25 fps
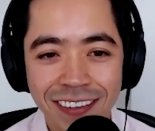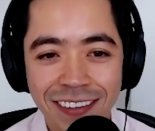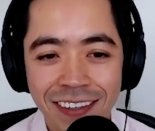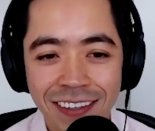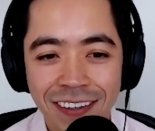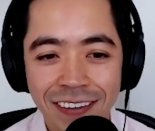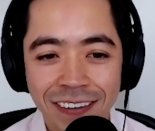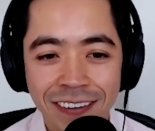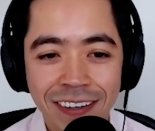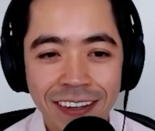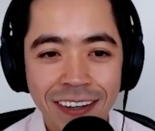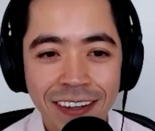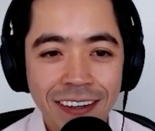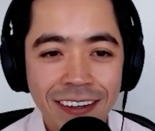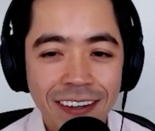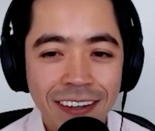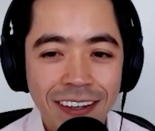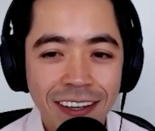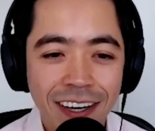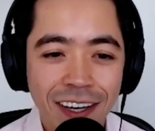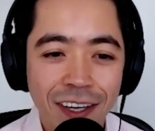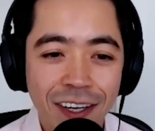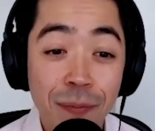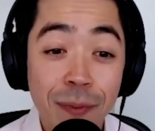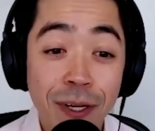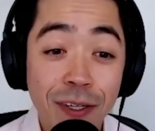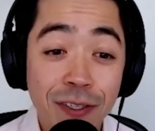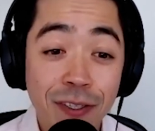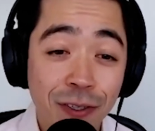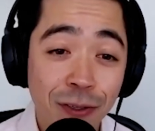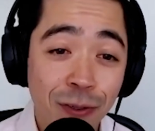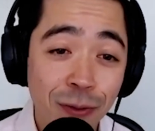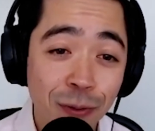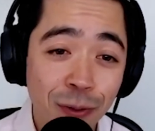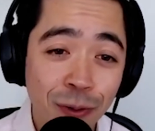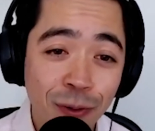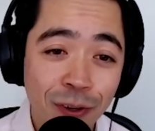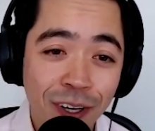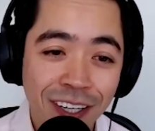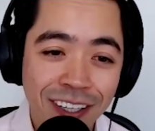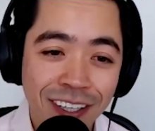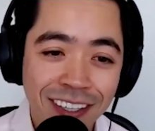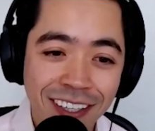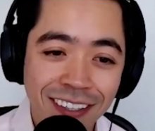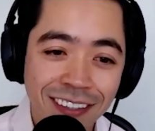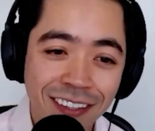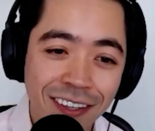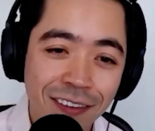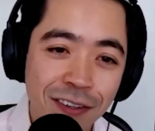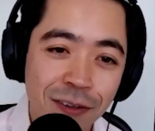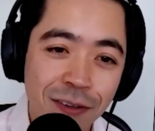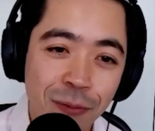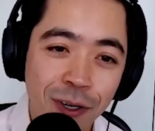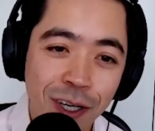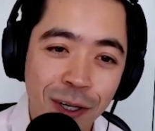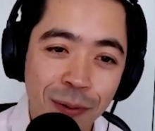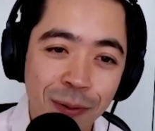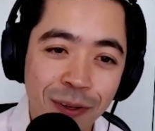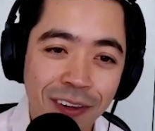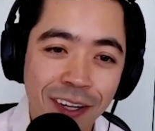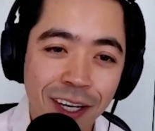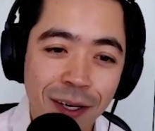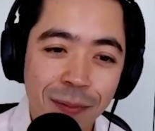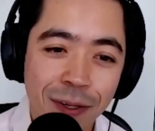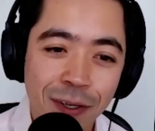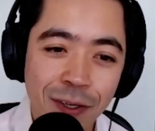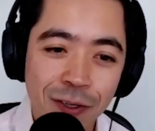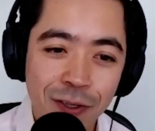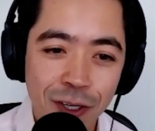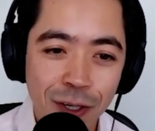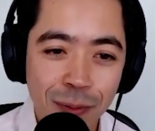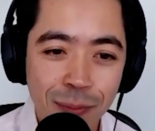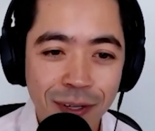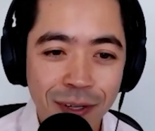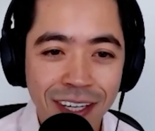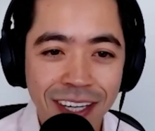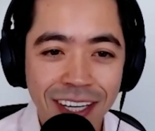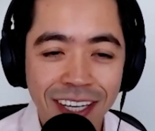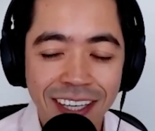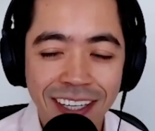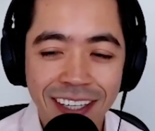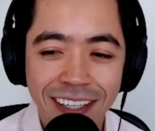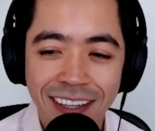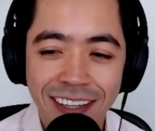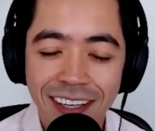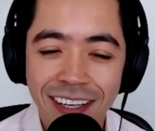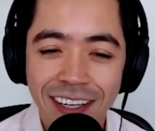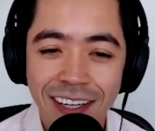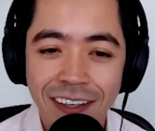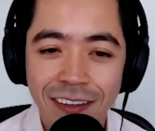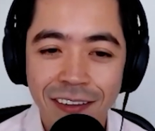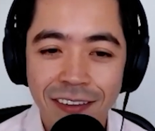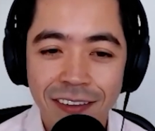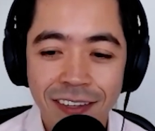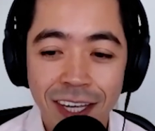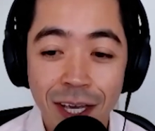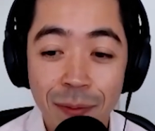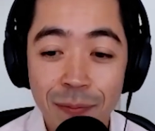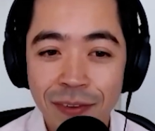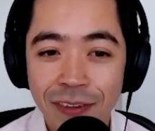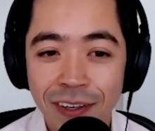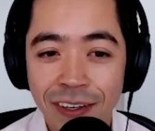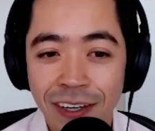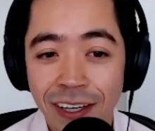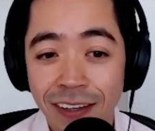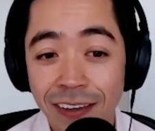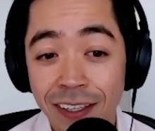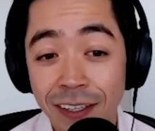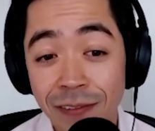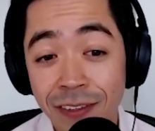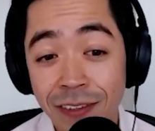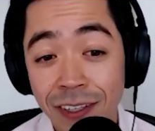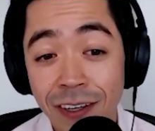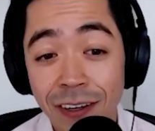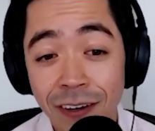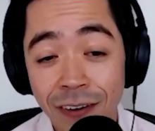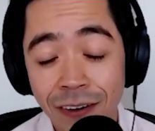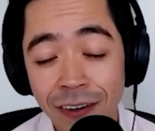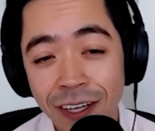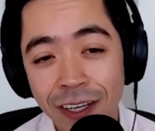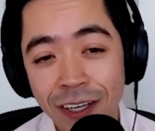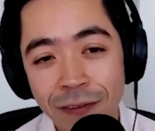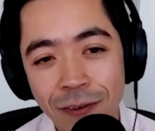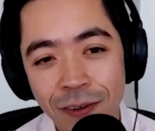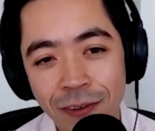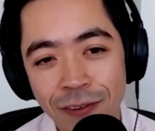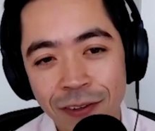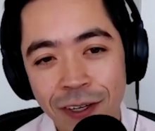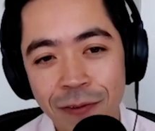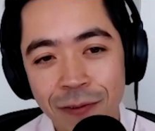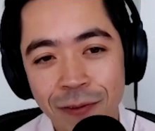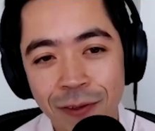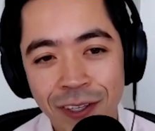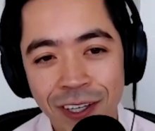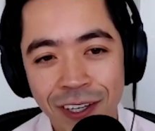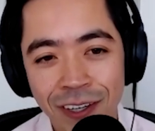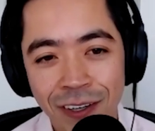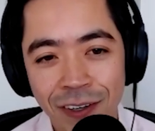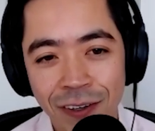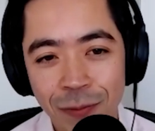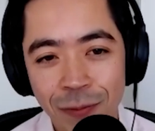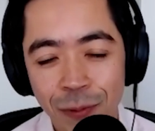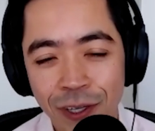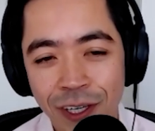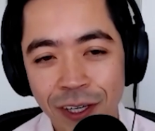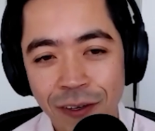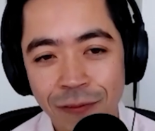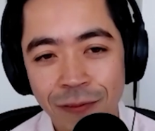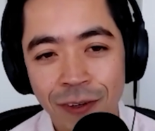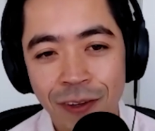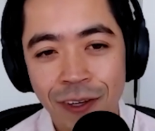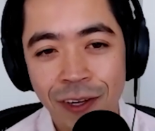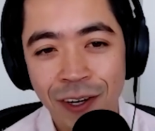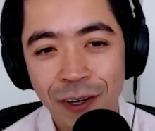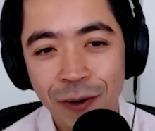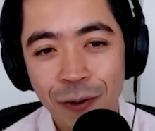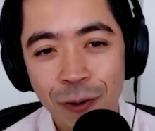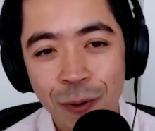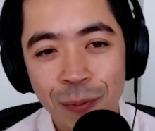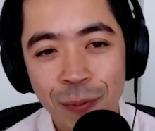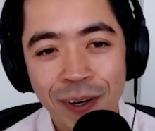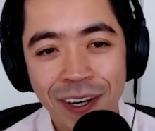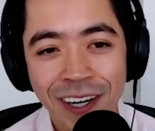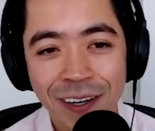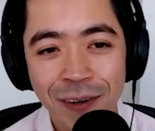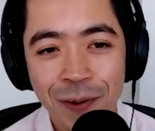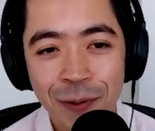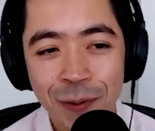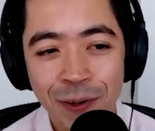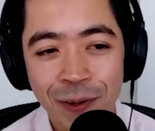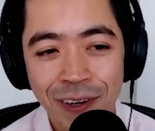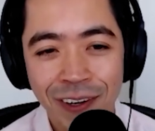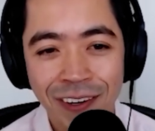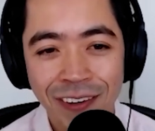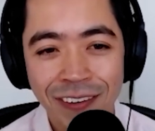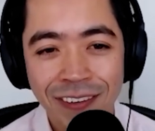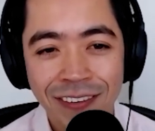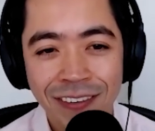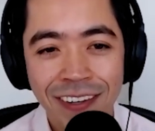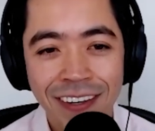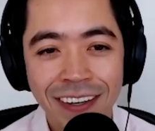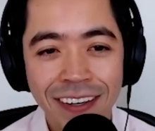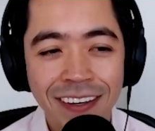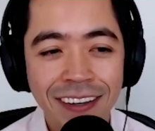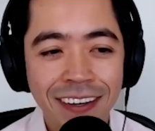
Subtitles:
So you mentioned Google. I did some work with them in Germany, and then Samsung. I lived in Korea for several years working for their corporate headquarters.